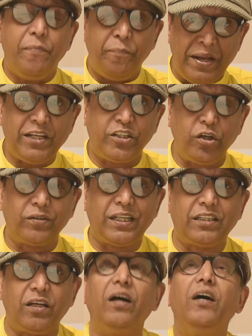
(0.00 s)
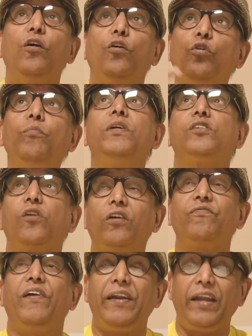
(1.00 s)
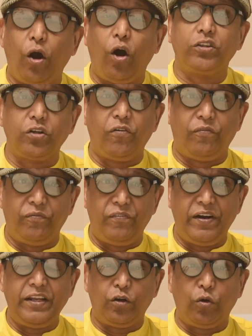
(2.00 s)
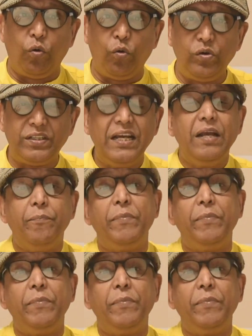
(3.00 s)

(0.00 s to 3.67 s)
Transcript: Make sure that the room is not very hot or very cold.